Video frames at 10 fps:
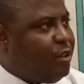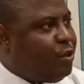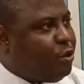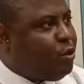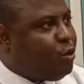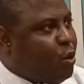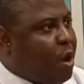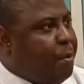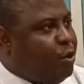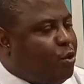Not to talk
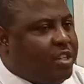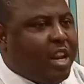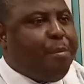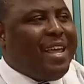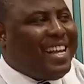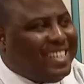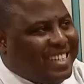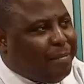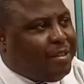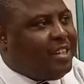about those that have been
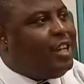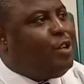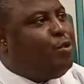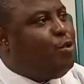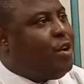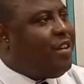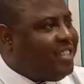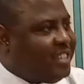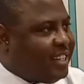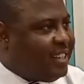exempted, that you don't have the
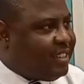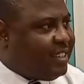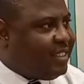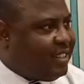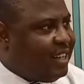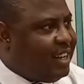statistics,